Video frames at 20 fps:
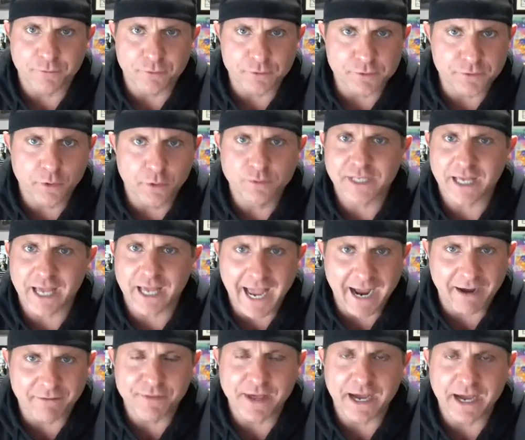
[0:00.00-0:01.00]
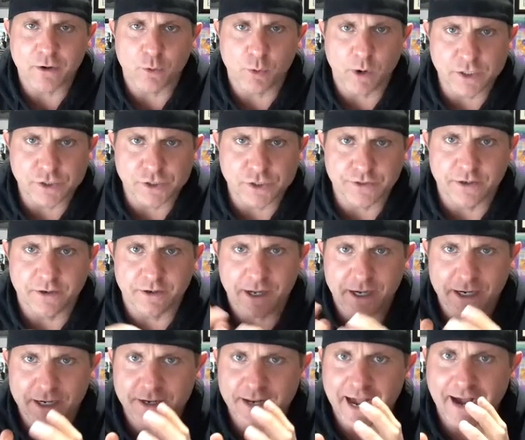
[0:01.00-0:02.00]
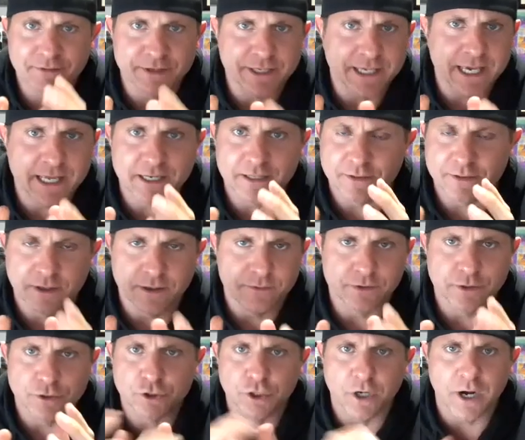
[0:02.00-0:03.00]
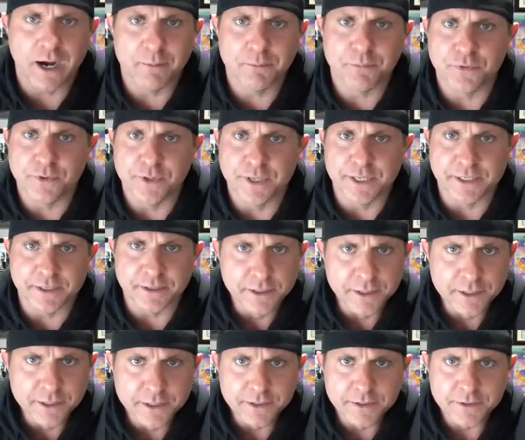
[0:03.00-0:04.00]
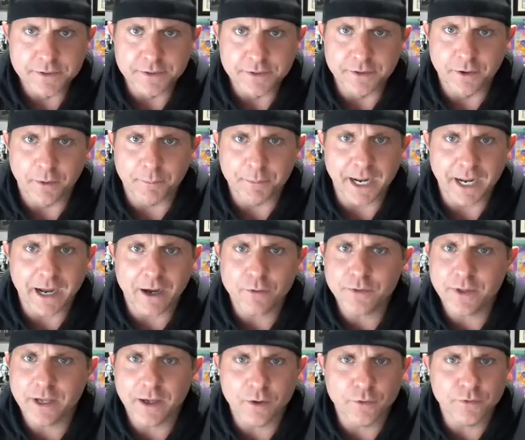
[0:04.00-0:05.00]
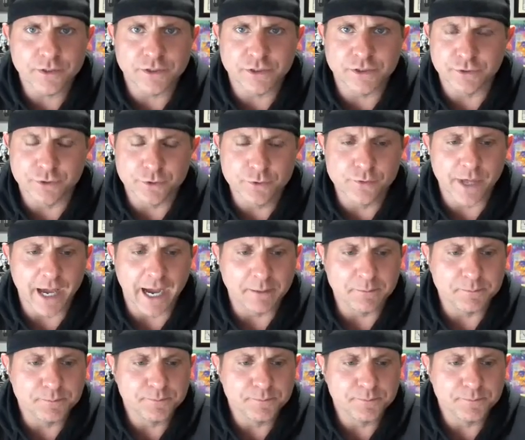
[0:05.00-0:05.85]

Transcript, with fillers: For those that have that question, that are kind of navigating the, the job thing, you know, I mean, how the hell did you do that?